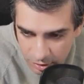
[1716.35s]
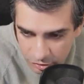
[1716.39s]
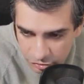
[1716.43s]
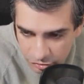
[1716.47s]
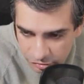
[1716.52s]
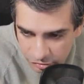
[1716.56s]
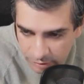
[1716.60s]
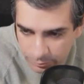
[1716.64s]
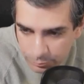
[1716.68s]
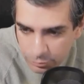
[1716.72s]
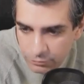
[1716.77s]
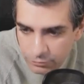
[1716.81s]

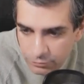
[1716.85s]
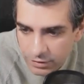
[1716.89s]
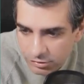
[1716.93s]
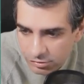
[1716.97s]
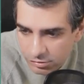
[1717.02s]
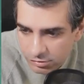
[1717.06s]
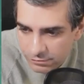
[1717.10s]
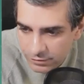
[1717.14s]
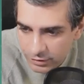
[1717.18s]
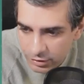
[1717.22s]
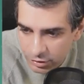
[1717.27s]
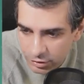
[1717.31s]
ship
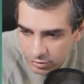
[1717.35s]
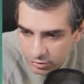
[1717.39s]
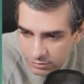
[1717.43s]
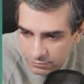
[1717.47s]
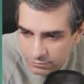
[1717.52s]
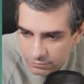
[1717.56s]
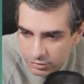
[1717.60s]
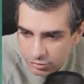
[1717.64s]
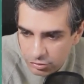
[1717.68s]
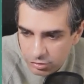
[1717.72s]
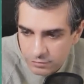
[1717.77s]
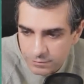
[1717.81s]
professional videos
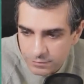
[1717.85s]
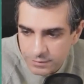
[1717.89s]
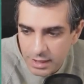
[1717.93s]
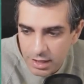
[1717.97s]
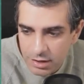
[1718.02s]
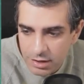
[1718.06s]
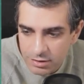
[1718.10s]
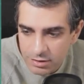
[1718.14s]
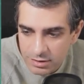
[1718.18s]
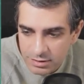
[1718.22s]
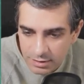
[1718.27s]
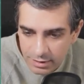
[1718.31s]
and visuals
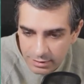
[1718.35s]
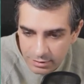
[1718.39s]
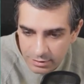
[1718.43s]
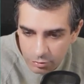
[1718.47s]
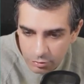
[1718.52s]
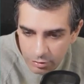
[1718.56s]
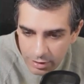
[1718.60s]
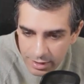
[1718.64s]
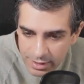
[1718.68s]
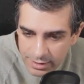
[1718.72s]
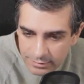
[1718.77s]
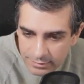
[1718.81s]
without a
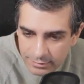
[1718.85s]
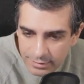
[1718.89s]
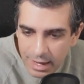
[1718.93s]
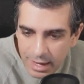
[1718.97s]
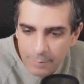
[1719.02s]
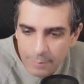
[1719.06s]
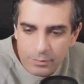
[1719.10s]
designer or editor.